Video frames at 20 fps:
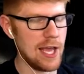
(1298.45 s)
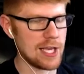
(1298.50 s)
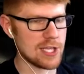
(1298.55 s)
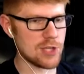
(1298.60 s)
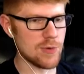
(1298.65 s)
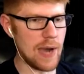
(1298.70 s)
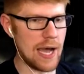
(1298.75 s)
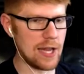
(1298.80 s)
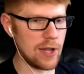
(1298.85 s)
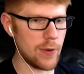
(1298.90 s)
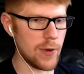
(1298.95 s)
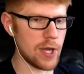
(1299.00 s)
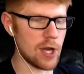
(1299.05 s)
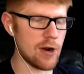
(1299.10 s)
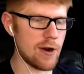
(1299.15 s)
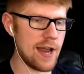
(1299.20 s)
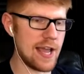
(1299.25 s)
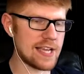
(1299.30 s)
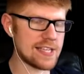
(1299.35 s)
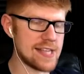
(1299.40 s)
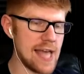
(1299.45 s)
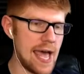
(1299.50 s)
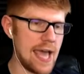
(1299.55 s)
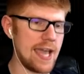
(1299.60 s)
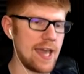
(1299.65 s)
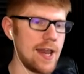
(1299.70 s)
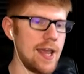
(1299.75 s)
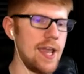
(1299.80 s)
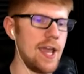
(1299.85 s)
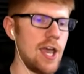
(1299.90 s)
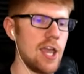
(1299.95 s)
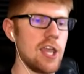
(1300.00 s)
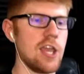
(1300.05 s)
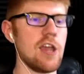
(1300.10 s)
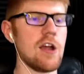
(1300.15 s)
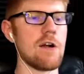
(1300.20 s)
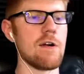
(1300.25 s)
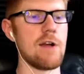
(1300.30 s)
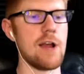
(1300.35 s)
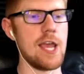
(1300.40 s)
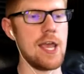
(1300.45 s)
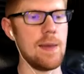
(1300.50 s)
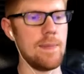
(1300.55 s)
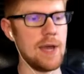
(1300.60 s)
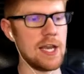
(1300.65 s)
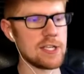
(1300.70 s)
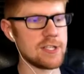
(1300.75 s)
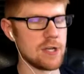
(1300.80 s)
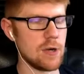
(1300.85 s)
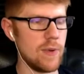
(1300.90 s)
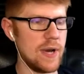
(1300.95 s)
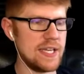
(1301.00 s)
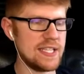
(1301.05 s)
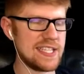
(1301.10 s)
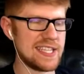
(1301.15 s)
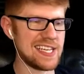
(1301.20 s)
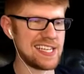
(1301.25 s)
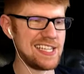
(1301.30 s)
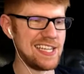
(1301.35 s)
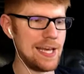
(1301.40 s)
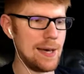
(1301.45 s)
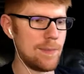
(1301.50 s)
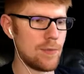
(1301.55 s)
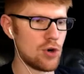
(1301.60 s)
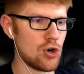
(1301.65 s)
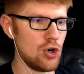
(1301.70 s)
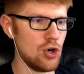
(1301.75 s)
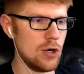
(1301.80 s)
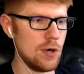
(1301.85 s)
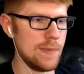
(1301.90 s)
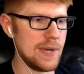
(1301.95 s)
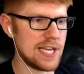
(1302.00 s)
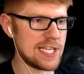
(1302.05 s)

Swallowing her anxiety, Yuri makes her way to the club room,